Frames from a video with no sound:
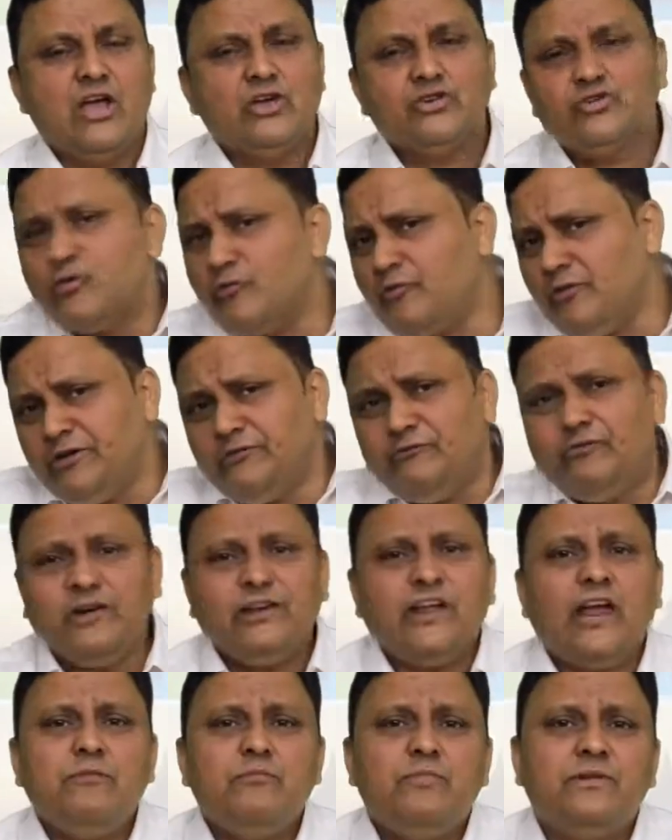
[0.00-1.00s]
So what
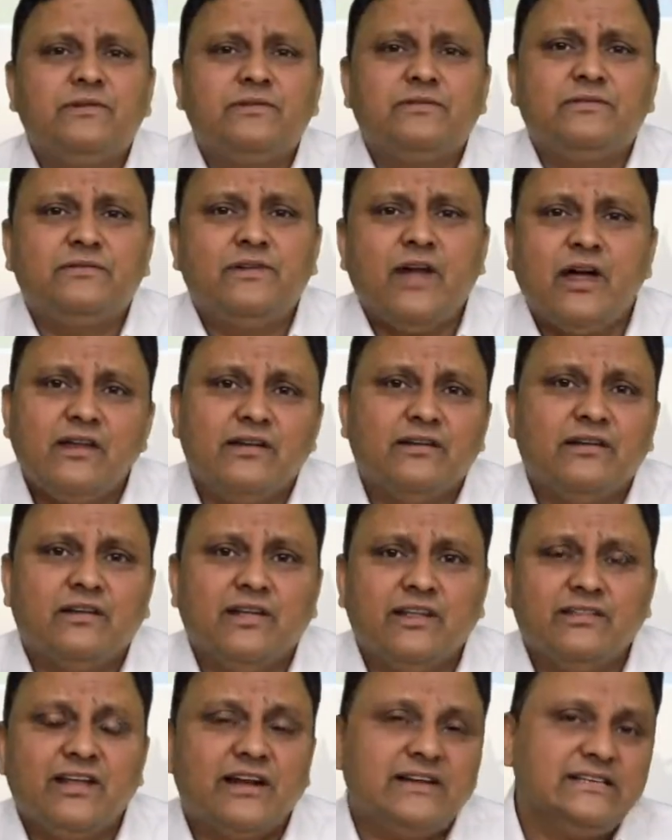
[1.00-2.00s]
can be done
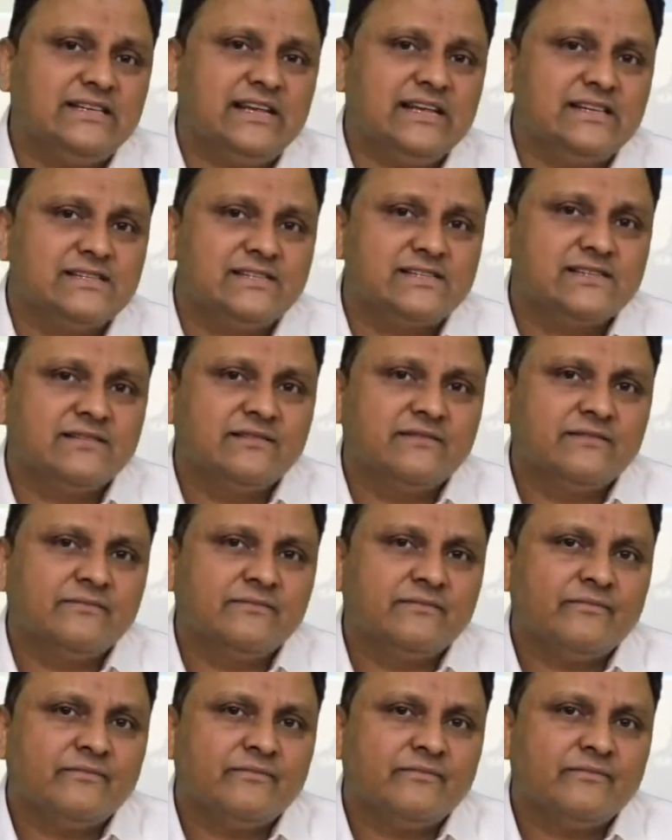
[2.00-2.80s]
in that sense?